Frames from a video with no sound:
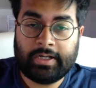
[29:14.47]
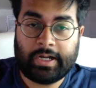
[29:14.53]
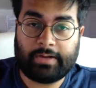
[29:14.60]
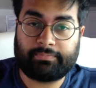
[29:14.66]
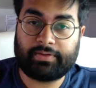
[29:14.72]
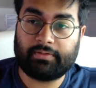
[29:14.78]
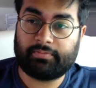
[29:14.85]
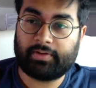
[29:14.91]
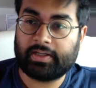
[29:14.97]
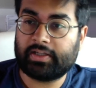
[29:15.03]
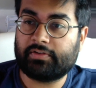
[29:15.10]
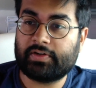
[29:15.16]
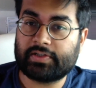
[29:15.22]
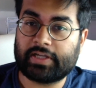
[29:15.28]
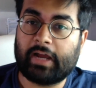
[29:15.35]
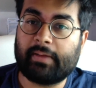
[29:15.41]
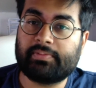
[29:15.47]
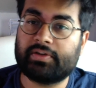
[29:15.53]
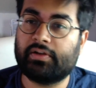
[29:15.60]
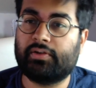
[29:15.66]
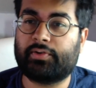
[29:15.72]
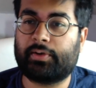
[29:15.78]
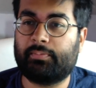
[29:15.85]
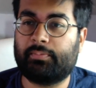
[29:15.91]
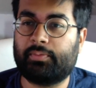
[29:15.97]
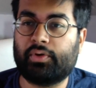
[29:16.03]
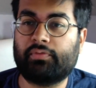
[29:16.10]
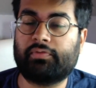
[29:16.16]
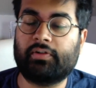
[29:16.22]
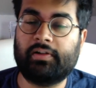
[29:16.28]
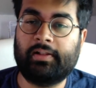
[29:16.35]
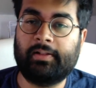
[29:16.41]
If the weather is absolutely
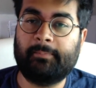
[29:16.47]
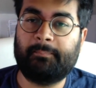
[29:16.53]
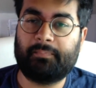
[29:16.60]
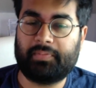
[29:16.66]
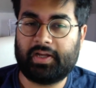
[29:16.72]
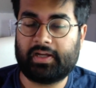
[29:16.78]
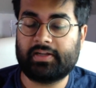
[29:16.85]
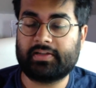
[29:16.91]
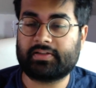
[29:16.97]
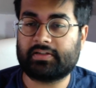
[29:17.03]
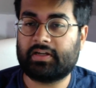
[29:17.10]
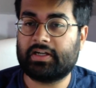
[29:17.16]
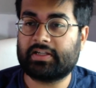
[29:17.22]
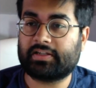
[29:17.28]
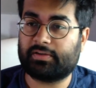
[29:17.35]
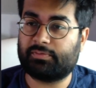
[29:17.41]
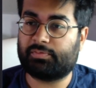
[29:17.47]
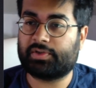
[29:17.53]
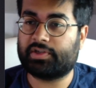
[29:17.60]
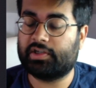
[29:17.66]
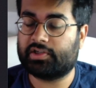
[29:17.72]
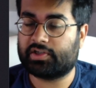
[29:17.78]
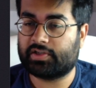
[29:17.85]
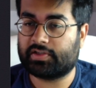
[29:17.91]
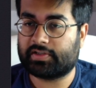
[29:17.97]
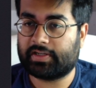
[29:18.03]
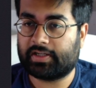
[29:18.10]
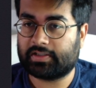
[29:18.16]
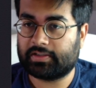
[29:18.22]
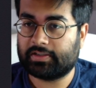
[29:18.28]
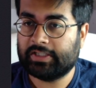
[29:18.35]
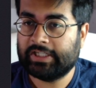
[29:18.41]
beautiful, that is a nice conversation
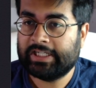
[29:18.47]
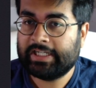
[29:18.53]
starter.